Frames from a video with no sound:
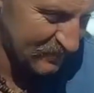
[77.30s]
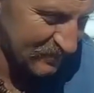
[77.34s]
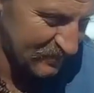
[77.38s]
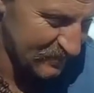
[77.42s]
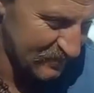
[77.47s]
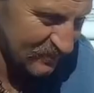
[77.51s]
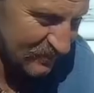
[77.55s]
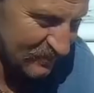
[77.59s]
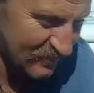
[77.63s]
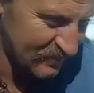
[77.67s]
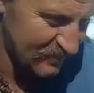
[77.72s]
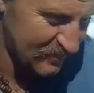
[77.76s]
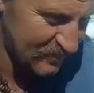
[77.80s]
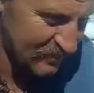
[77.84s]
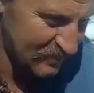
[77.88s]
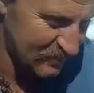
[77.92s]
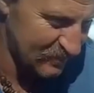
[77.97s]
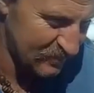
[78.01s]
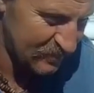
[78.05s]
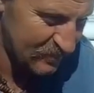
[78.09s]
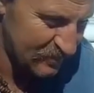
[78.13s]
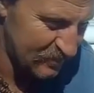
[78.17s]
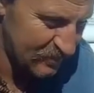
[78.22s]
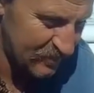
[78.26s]
to pick at
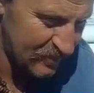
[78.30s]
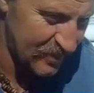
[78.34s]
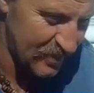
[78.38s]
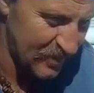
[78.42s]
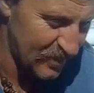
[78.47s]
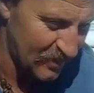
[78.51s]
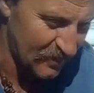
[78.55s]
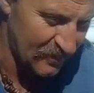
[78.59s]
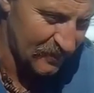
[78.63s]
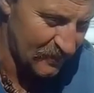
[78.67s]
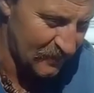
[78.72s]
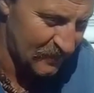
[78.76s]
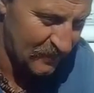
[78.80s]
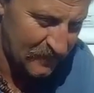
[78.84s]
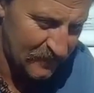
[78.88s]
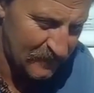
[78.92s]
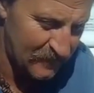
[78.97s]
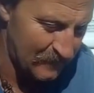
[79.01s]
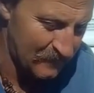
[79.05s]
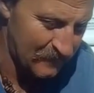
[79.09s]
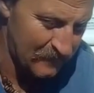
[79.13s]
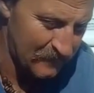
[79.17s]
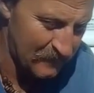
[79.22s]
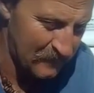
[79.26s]
them with your fingers or
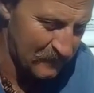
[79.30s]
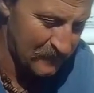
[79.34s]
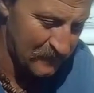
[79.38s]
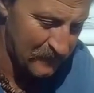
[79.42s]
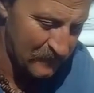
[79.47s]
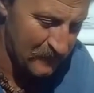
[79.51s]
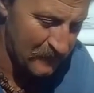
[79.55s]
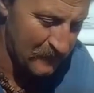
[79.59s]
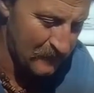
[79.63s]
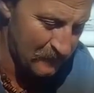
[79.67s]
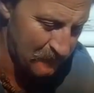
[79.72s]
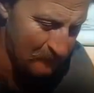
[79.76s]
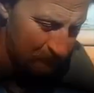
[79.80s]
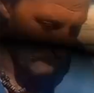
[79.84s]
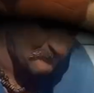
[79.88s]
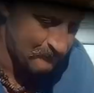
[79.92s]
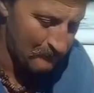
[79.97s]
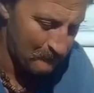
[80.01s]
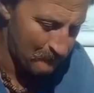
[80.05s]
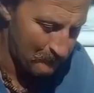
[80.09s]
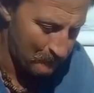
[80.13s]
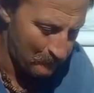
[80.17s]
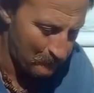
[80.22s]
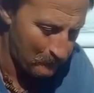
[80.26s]
anything because you can cause
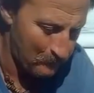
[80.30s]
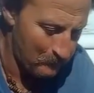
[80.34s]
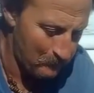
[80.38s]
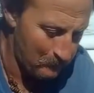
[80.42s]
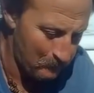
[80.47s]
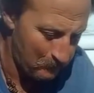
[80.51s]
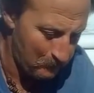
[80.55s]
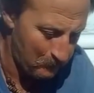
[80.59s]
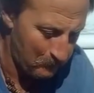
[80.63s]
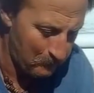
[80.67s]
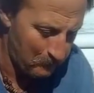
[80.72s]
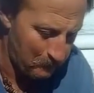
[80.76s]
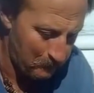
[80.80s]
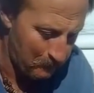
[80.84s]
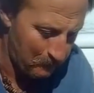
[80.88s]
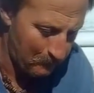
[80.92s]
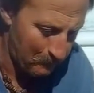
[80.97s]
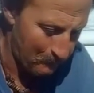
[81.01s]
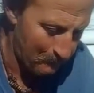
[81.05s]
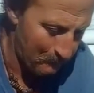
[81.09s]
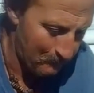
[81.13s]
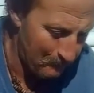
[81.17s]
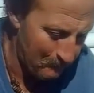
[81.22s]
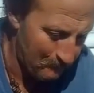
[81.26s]
infections.
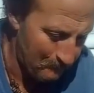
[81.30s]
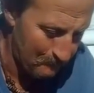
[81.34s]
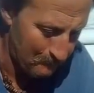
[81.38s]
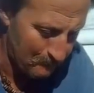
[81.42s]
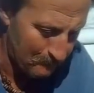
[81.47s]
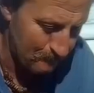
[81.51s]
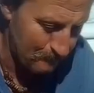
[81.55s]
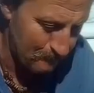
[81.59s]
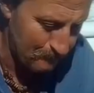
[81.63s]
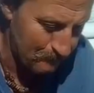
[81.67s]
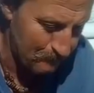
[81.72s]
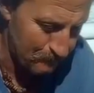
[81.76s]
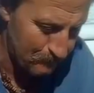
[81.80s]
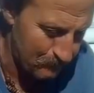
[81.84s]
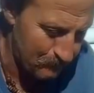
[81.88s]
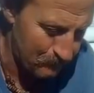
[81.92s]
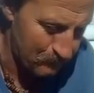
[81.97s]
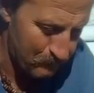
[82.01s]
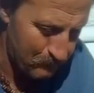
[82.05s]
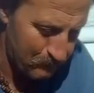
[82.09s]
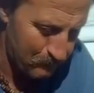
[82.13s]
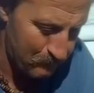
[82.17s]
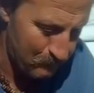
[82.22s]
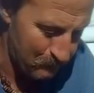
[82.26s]
And I kept
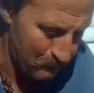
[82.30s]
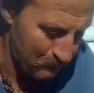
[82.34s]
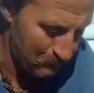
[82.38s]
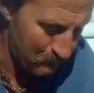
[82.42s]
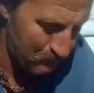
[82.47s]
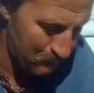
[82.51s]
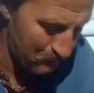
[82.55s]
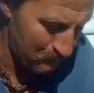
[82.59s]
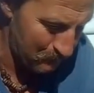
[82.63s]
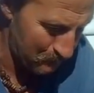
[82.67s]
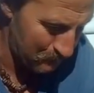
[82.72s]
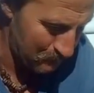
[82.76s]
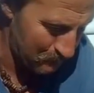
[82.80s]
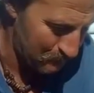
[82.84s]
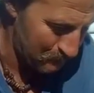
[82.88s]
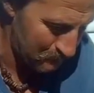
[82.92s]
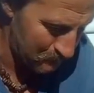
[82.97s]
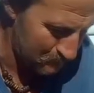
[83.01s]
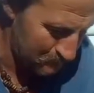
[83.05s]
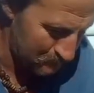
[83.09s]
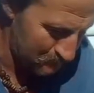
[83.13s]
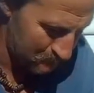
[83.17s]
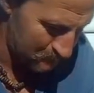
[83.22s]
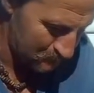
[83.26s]
feeling that one with my tongue, and I